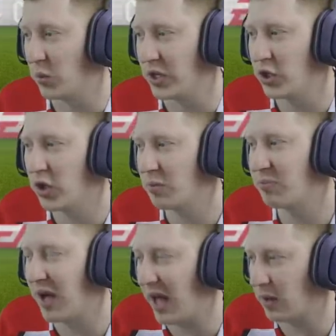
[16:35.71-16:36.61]
We could
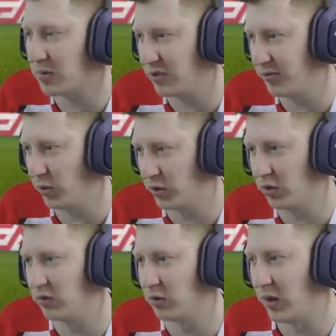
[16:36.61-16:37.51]
perhaps afford
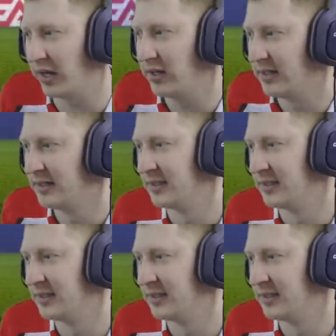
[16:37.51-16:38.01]
Gundogan.